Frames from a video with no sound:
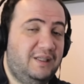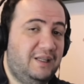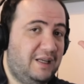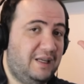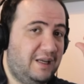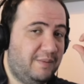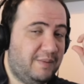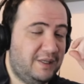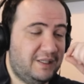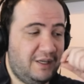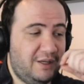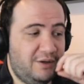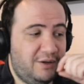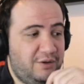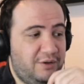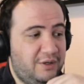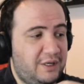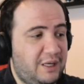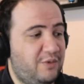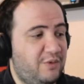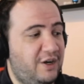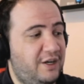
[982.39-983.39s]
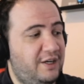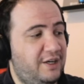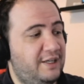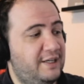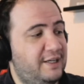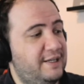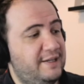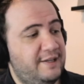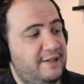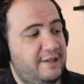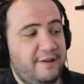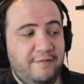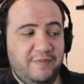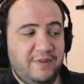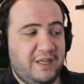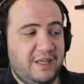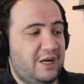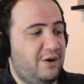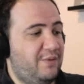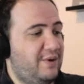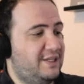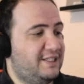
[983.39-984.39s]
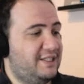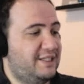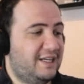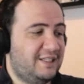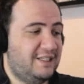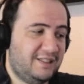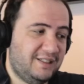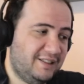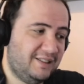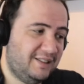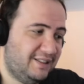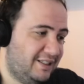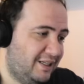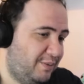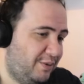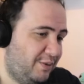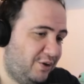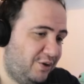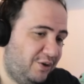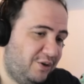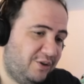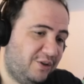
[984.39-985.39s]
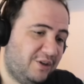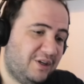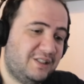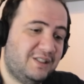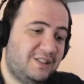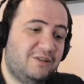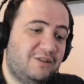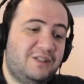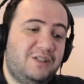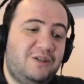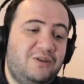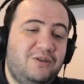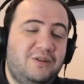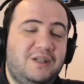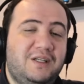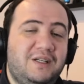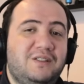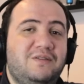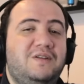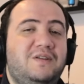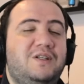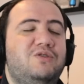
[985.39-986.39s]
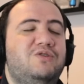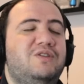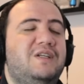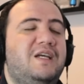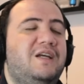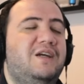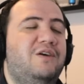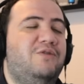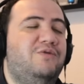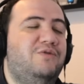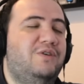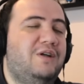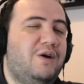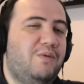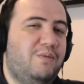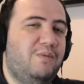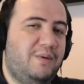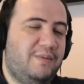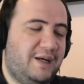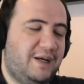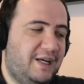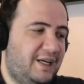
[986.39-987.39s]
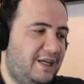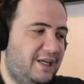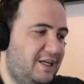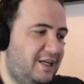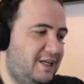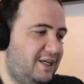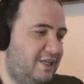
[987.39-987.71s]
Am I saying her name right? Anyways, guys, let me know your thoughts. I'll see you in the next video. Take care for now. Bye-bye.